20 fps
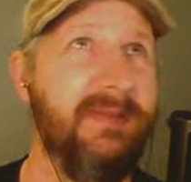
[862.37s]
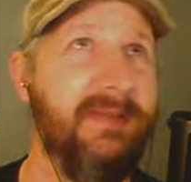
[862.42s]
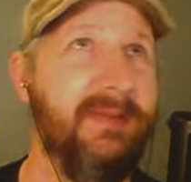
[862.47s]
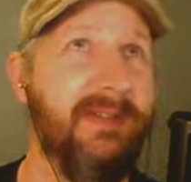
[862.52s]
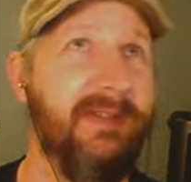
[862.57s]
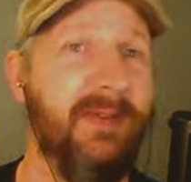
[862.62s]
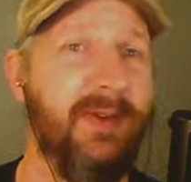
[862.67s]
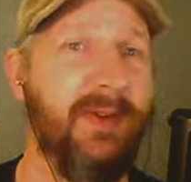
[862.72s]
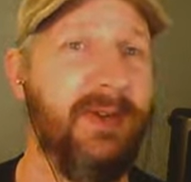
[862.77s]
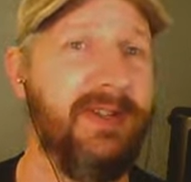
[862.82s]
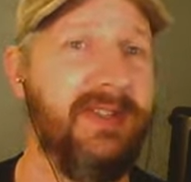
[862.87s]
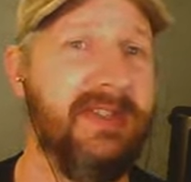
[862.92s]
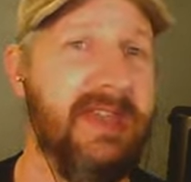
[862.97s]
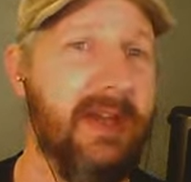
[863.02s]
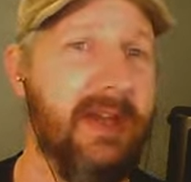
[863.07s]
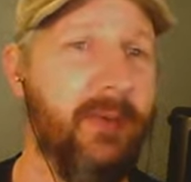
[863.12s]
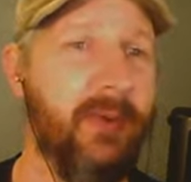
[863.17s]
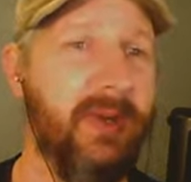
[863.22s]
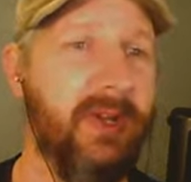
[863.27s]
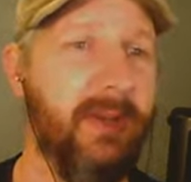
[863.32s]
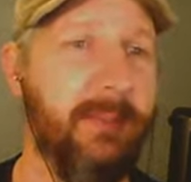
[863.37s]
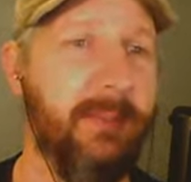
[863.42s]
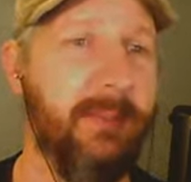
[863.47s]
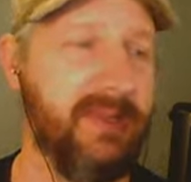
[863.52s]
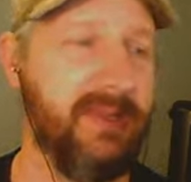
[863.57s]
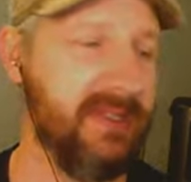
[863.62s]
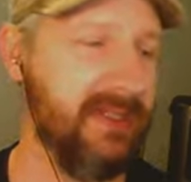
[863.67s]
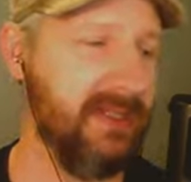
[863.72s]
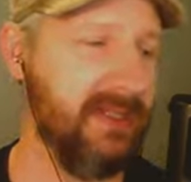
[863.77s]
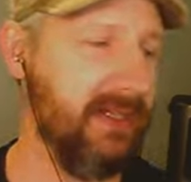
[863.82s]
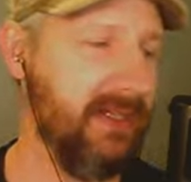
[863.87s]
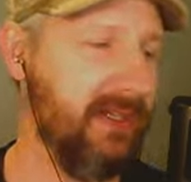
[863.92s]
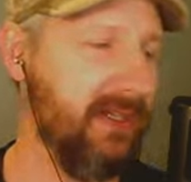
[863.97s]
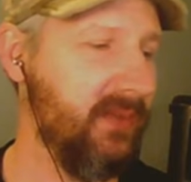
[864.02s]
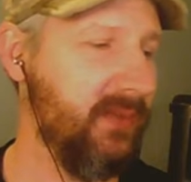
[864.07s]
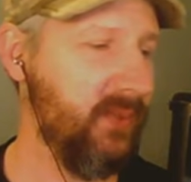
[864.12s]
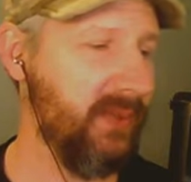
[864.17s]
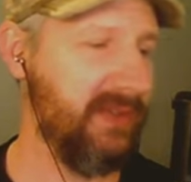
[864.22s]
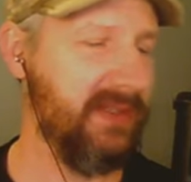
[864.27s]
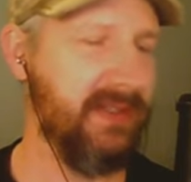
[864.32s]
as far as how we're going to
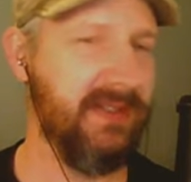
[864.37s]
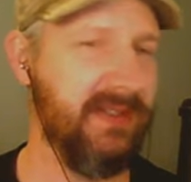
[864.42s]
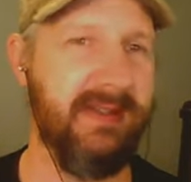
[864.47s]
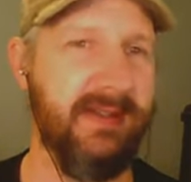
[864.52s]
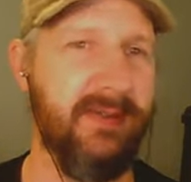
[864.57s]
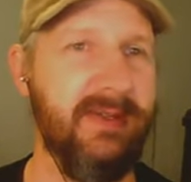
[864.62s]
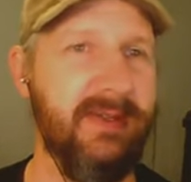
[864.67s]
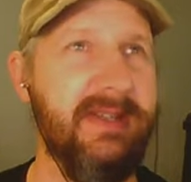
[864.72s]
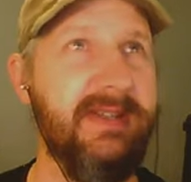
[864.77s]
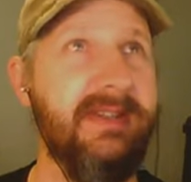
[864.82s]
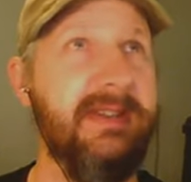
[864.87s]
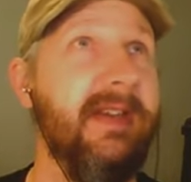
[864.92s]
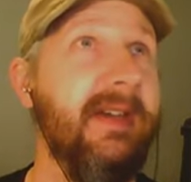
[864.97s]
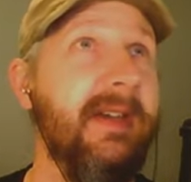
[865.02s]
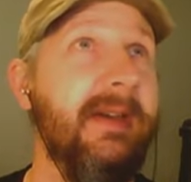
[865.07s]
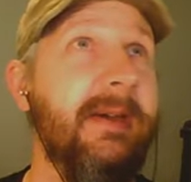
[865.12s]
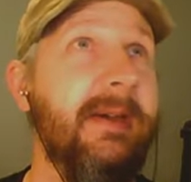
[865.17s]
proceed with this series.